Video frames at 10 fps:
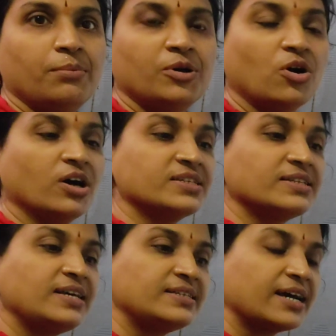because
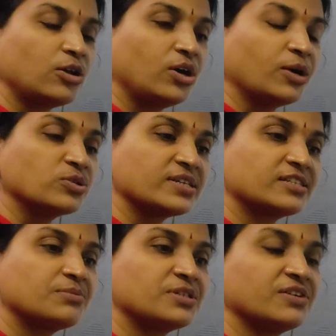these
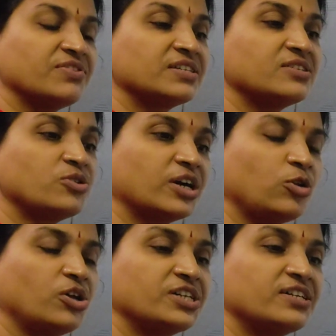ecosystem services or
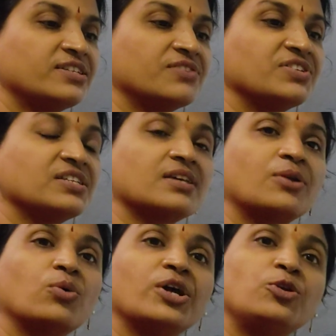ecological services
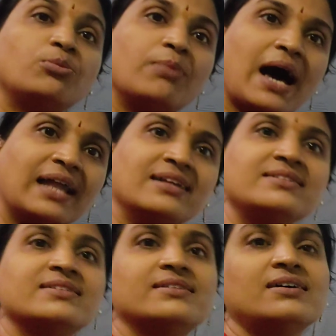are going to
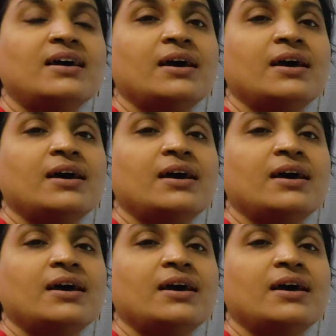balance